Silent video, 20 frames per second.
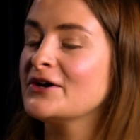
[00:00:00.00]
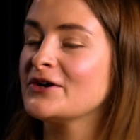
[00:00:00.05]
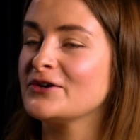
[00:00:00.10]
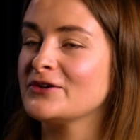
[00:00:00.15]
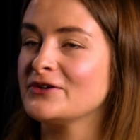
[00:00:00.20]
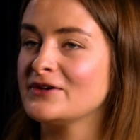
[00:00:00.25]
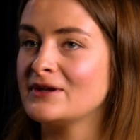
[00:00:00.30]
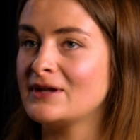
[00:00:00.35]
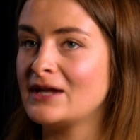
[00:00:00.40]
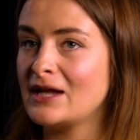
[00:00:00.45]

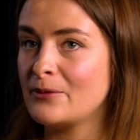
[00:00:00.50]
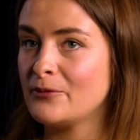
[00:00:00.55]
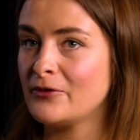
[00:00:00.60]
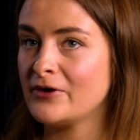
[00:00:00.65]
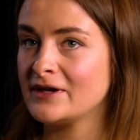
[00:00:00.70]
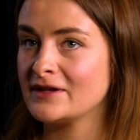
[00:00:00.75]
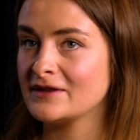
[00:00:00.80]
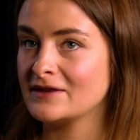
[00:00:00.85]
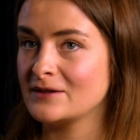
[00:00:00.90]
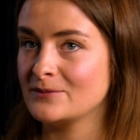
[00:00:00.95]
Could you
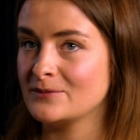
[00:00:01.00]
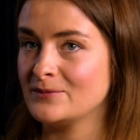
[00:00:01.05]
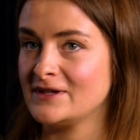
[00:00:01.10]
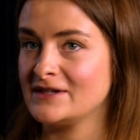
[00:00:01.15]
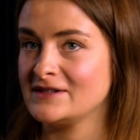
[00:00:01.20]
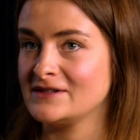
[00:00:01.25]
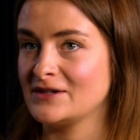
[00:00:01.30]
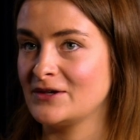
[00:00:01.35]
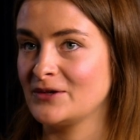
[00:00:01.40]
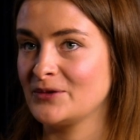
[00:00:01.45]
elaborate a
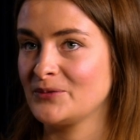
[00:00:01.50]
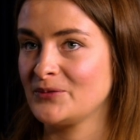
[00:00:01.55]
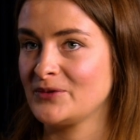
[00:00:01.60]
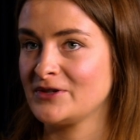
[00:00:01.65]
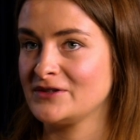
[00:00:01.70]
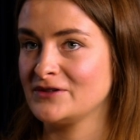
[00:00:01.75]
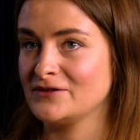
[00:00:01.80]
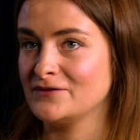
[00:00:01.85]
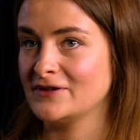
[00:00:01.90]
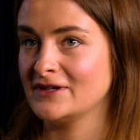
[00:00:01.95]
bit on
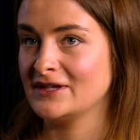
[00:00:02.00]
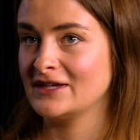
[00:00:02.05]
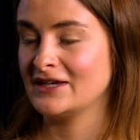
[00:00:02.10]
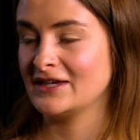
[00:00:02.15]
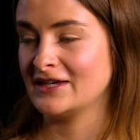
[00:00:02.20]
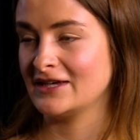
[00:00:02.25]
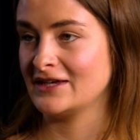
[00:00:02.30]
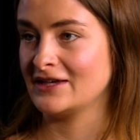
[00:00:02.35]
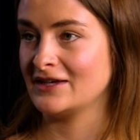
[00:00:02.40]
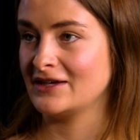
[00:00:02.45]
what you
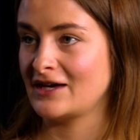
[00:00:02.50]
think,